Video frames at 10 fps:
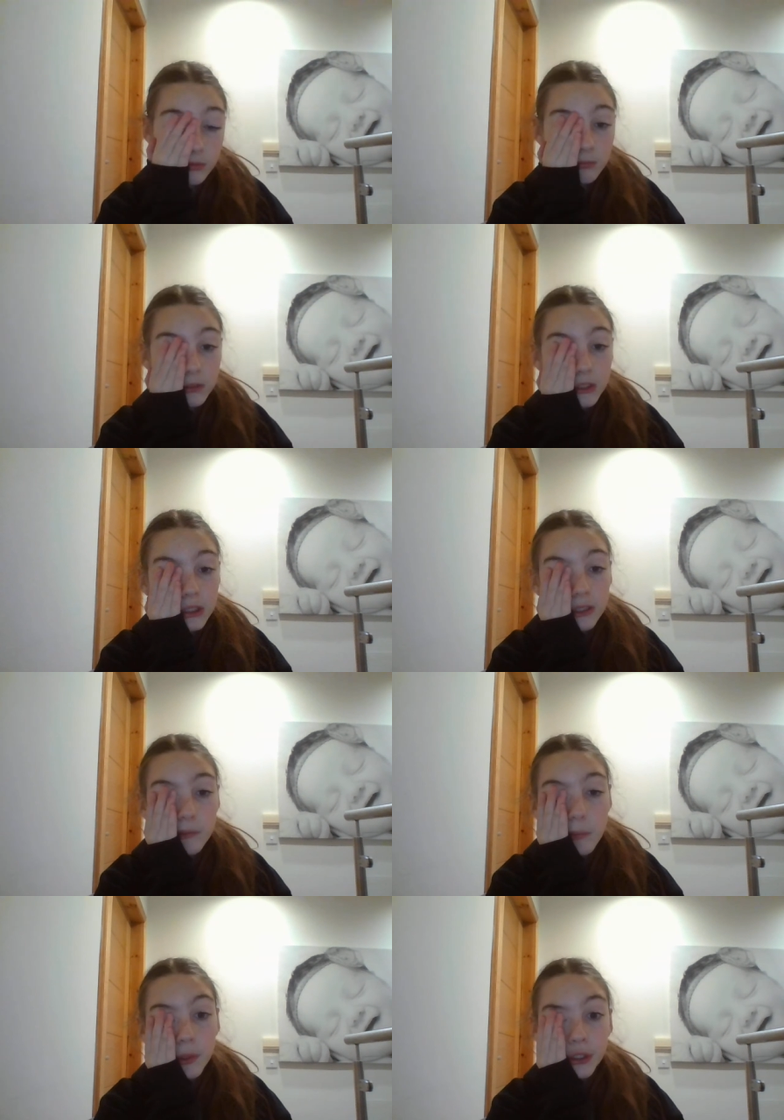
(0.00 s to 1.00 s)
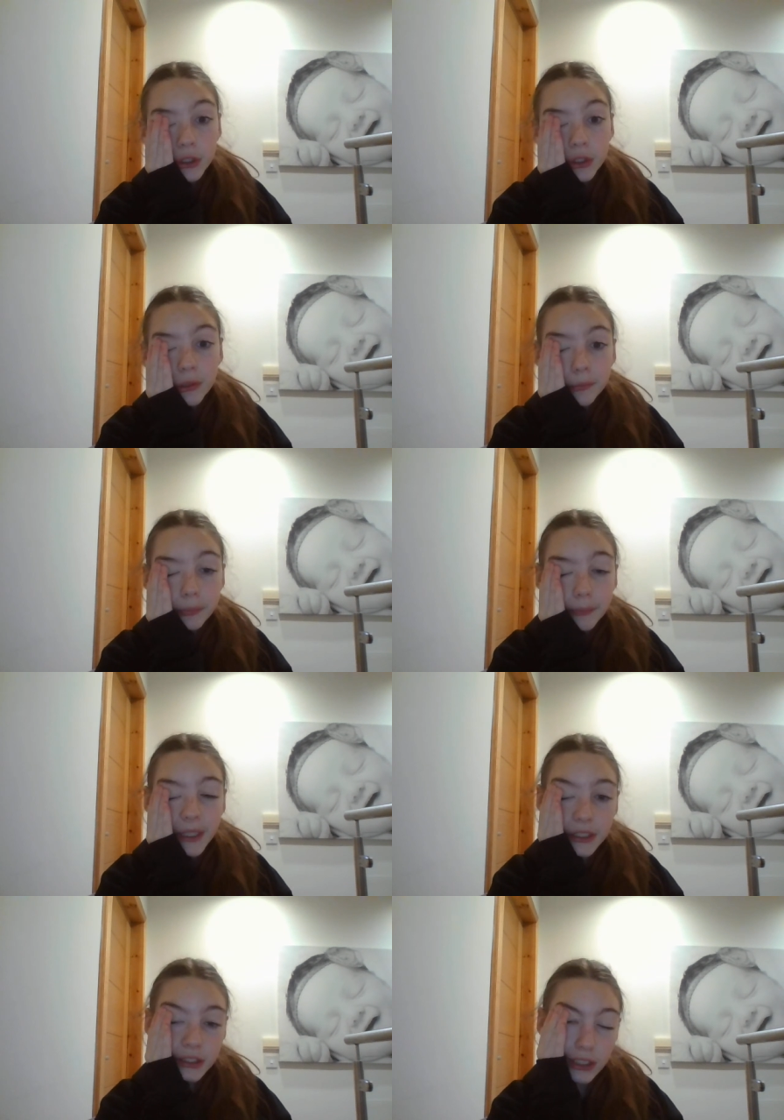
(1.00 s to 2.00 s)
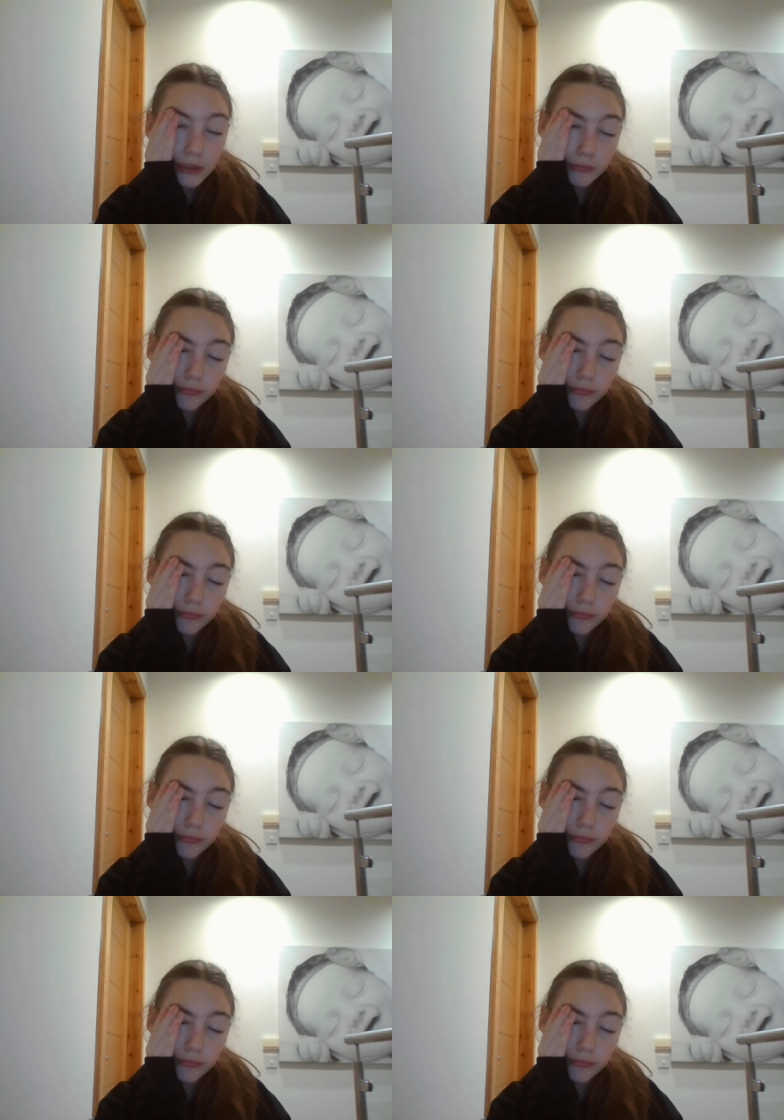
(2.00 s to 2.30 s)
opening a body shop basket.